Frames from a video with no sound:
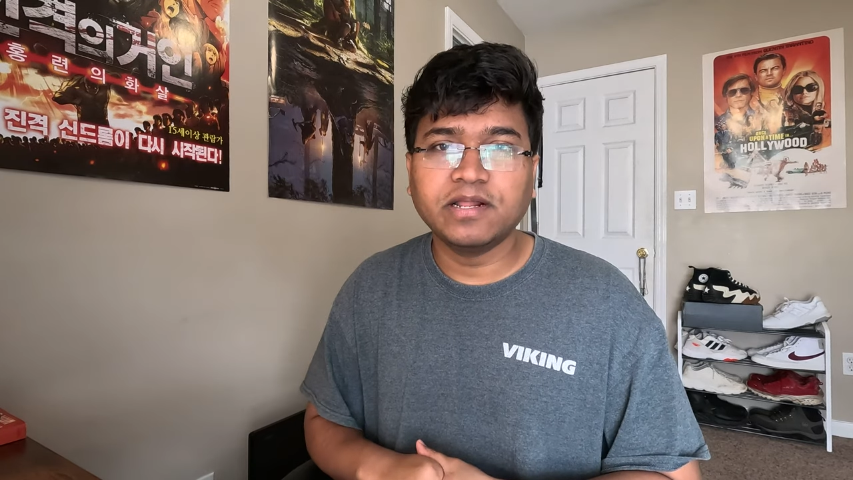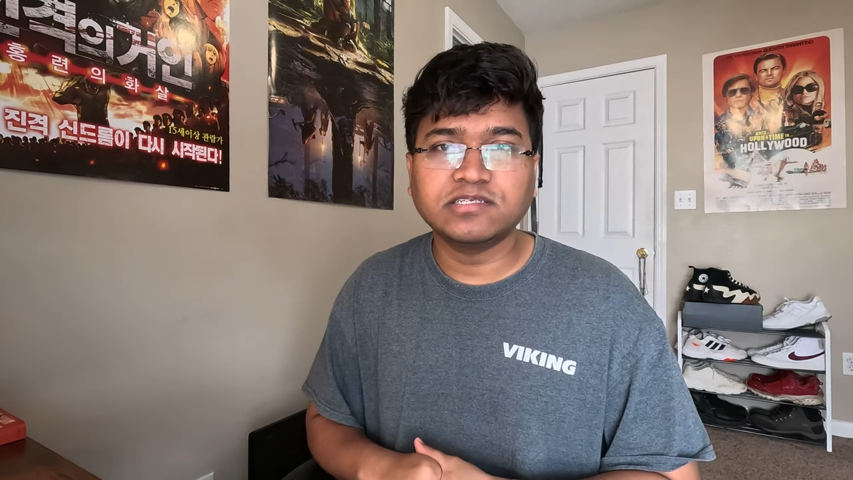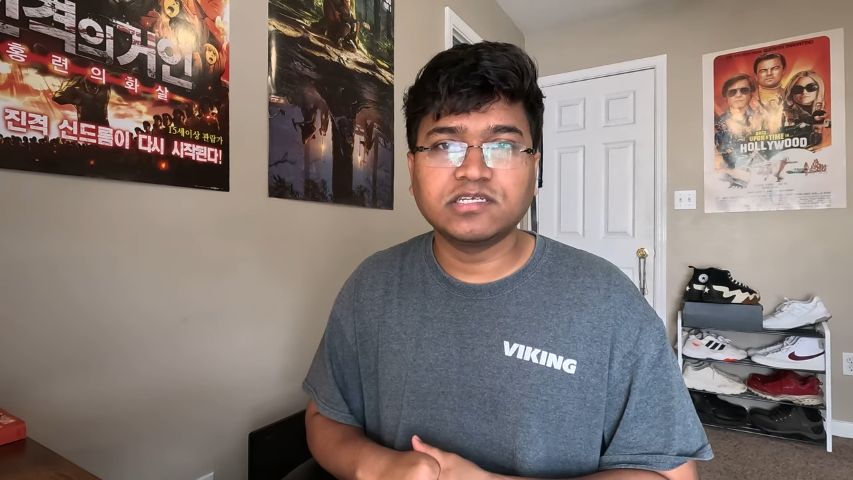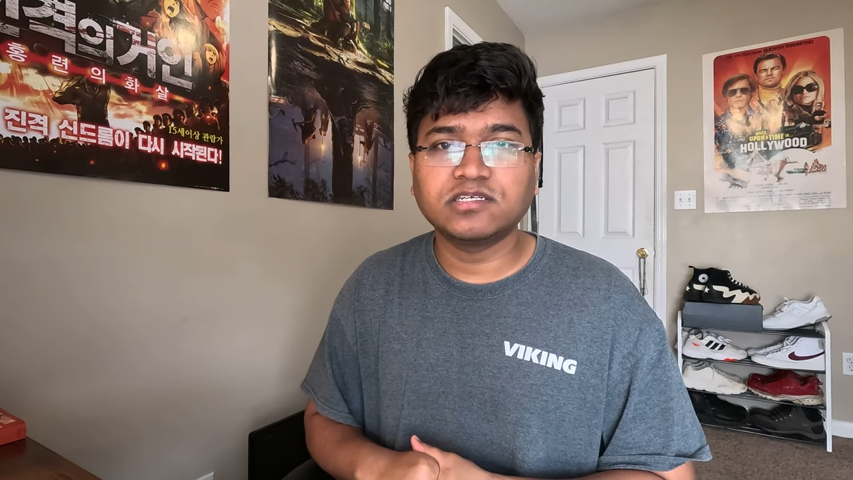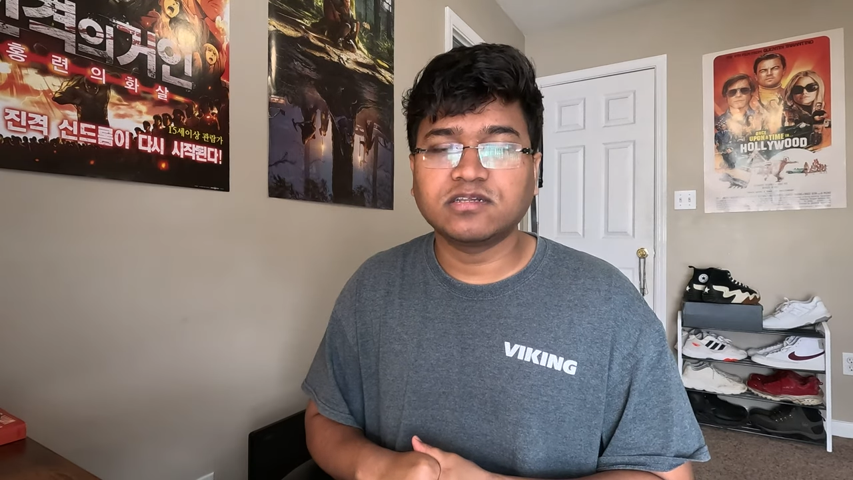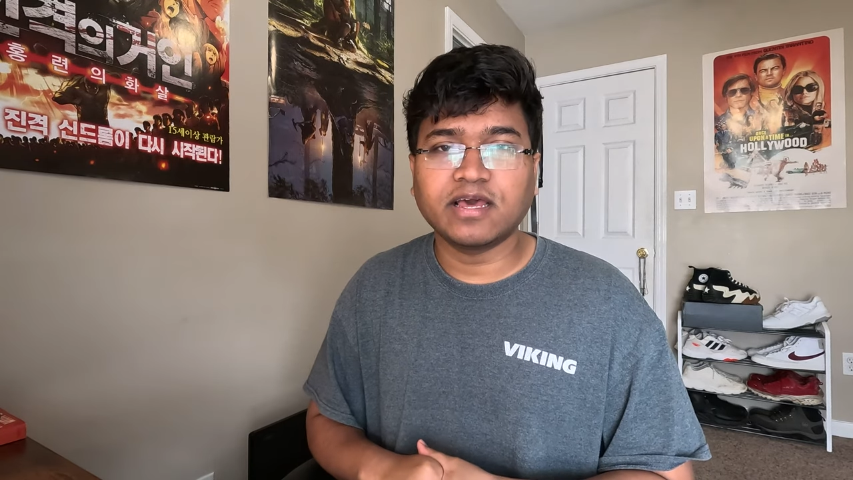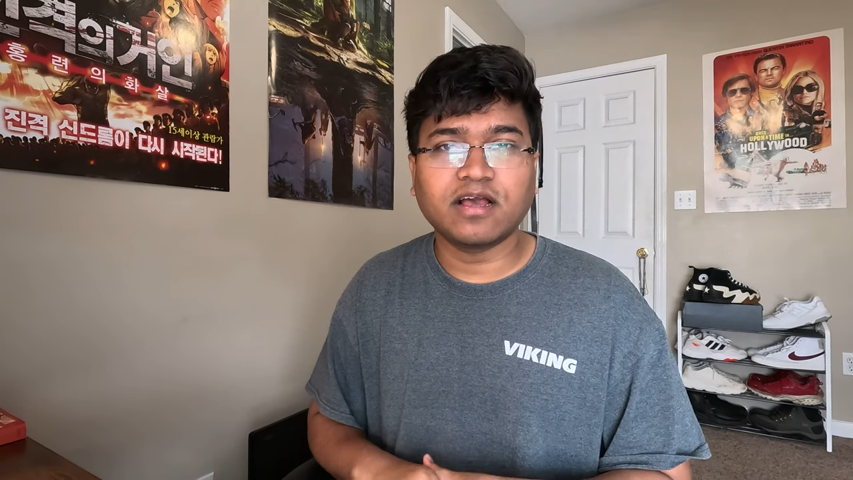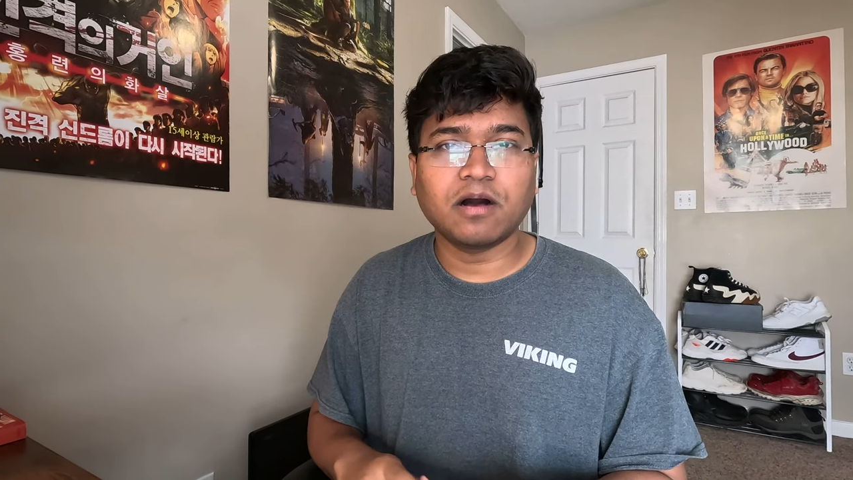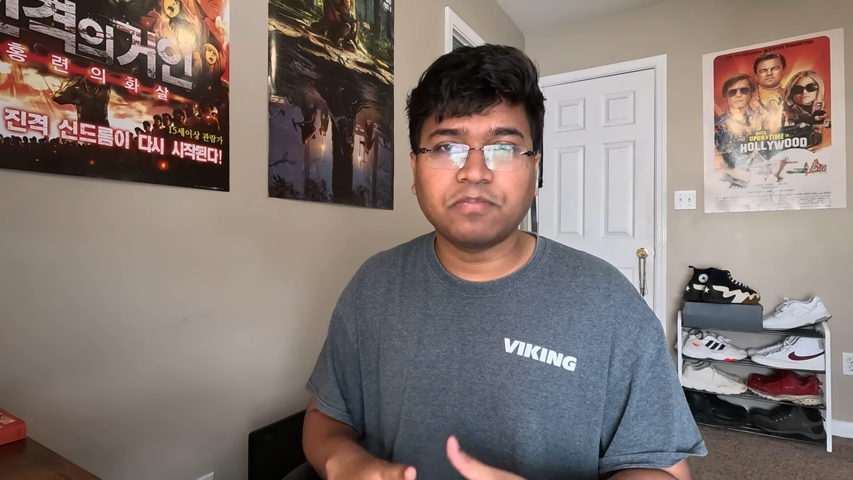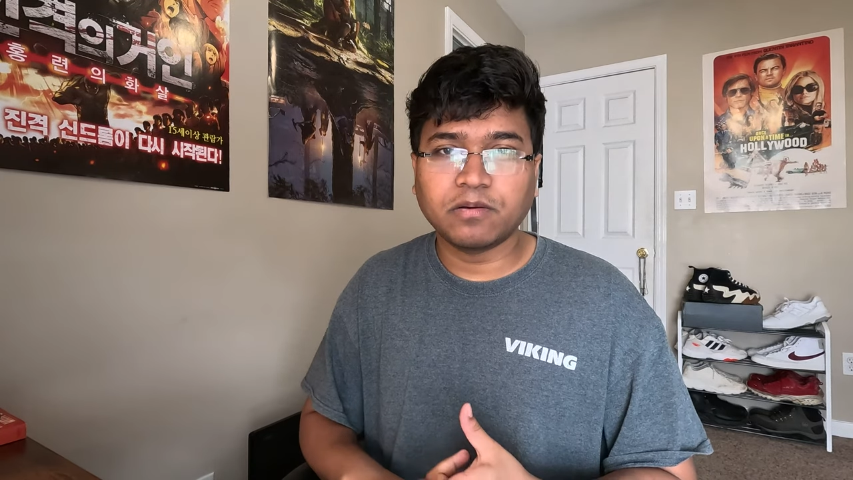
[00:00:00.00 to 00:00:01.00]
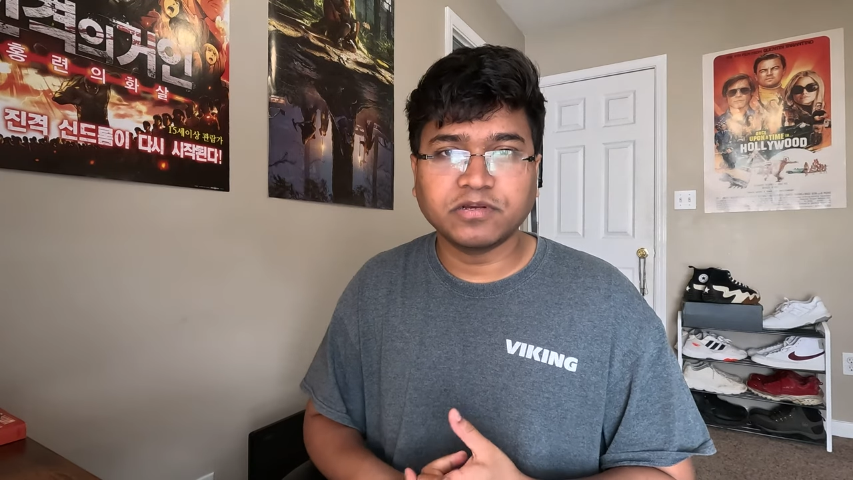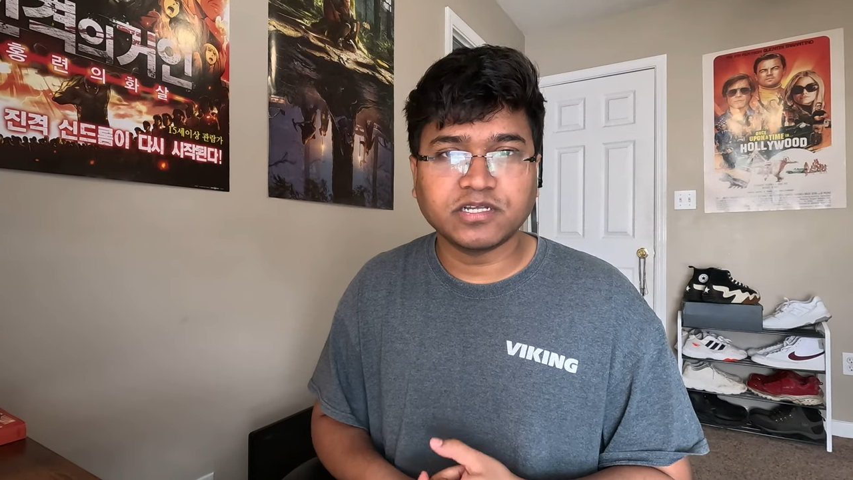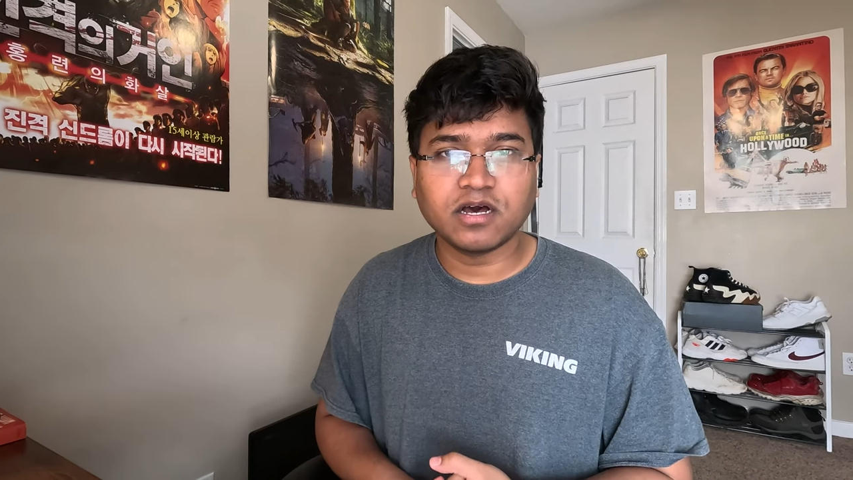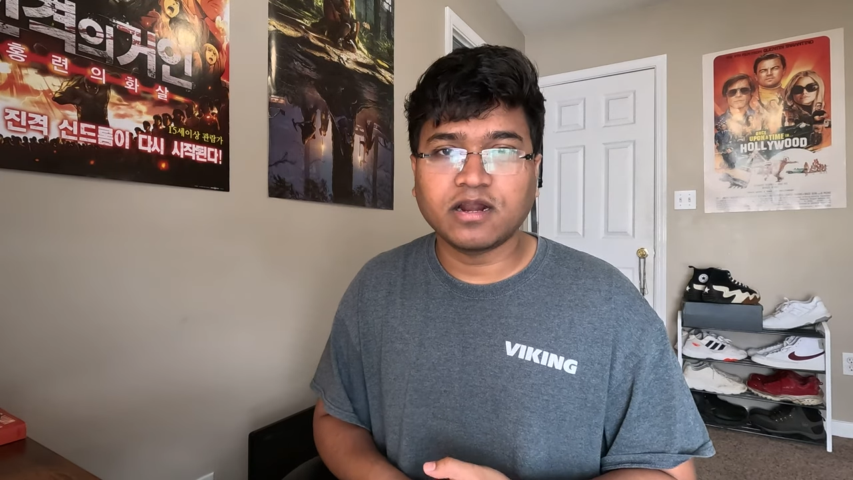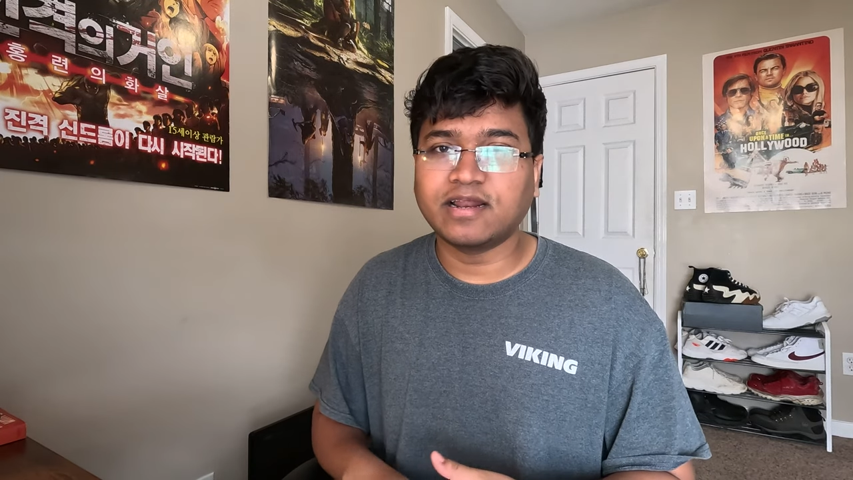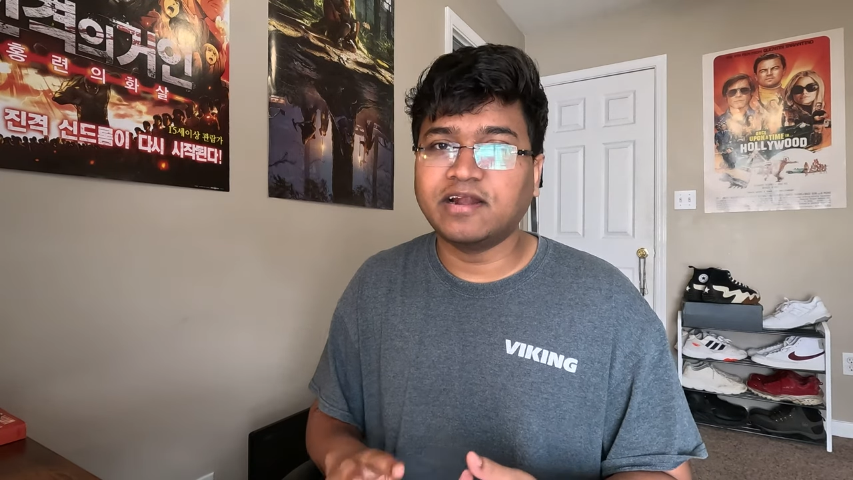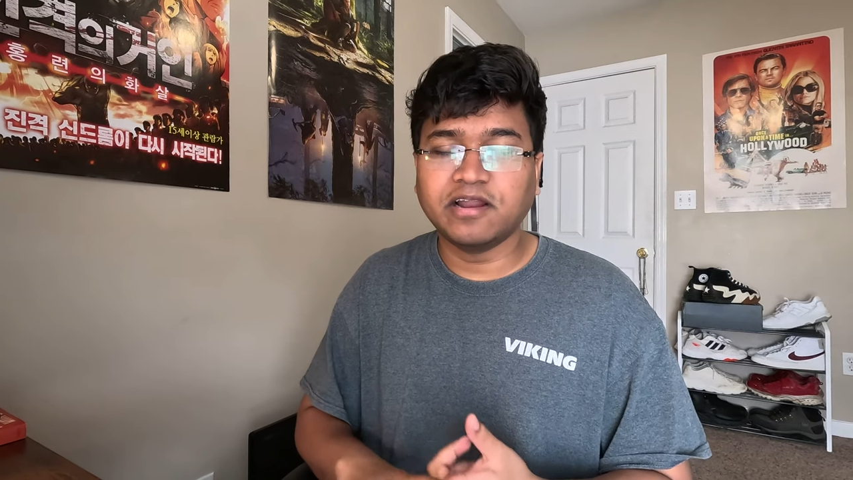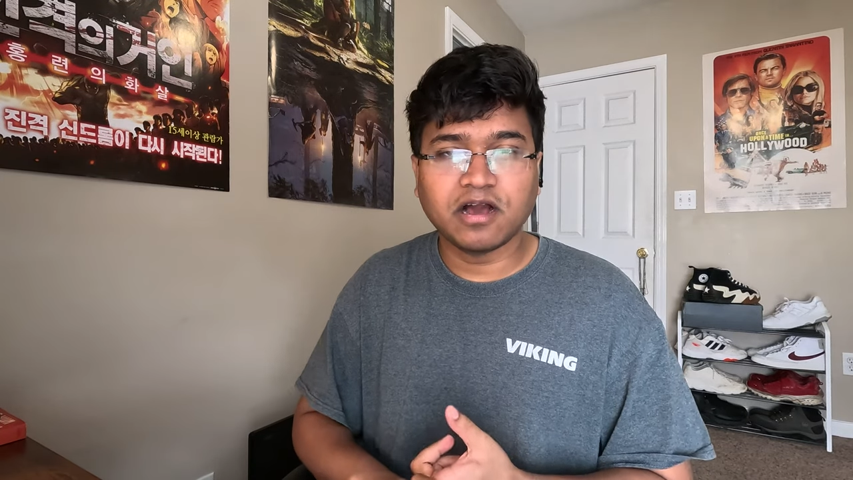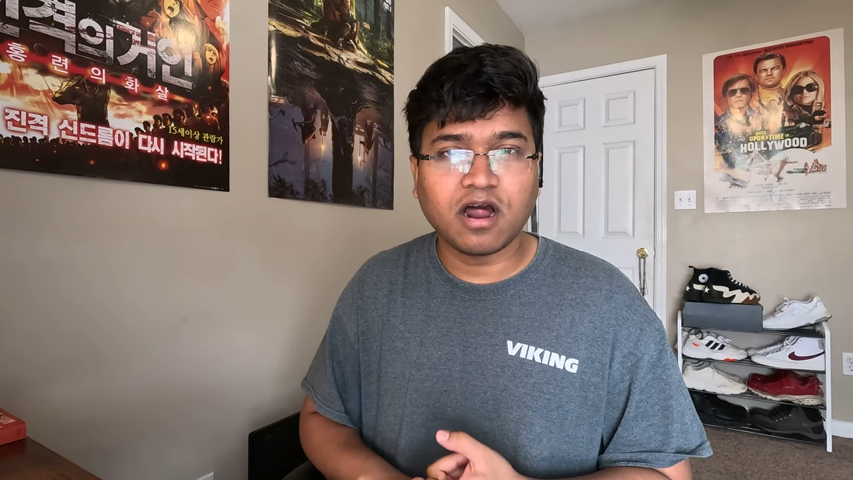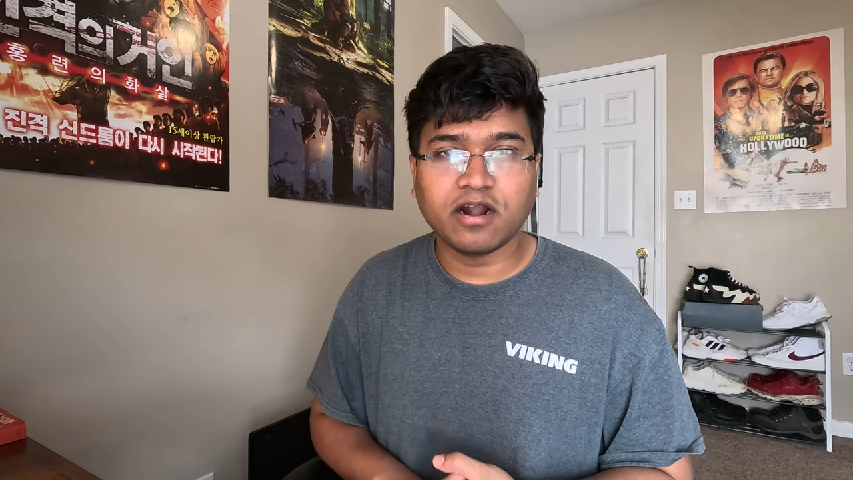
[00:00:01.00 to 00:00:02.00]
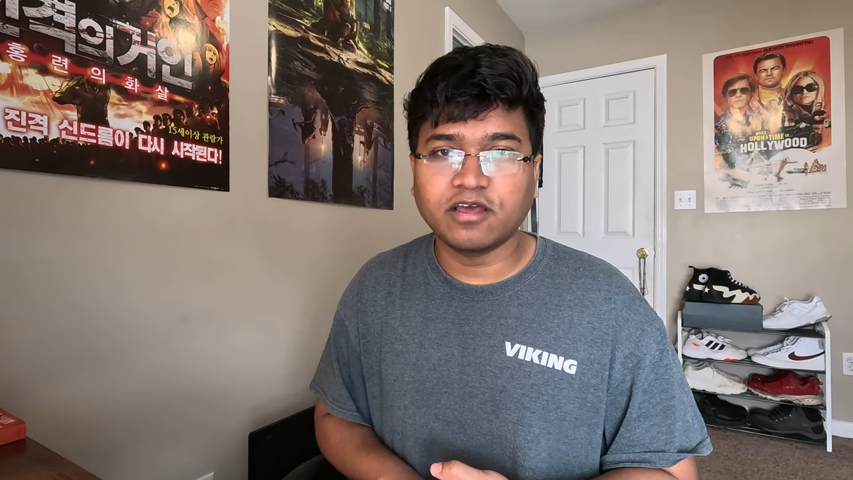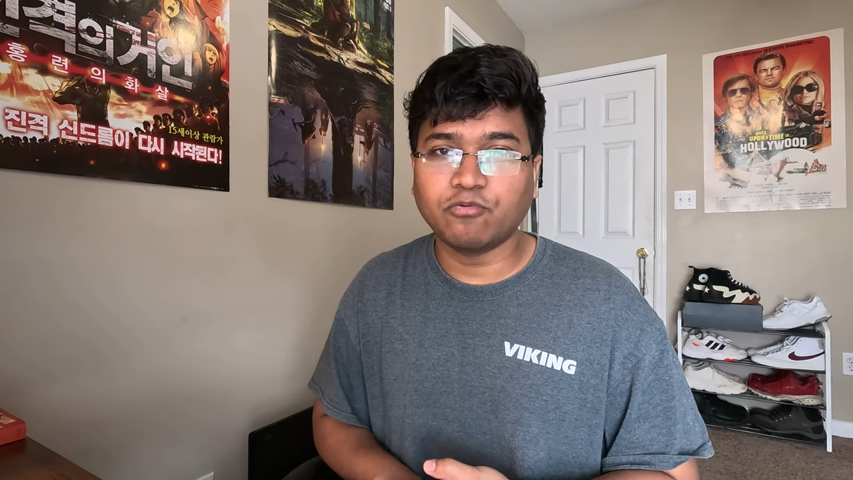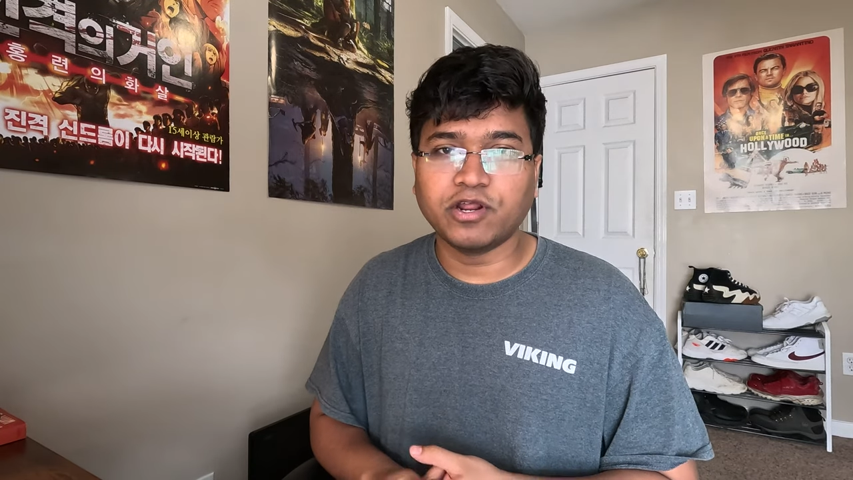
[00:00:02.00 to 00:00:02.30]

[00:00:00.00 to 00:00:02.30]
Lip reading: places like Apna Bazaar and India Garden,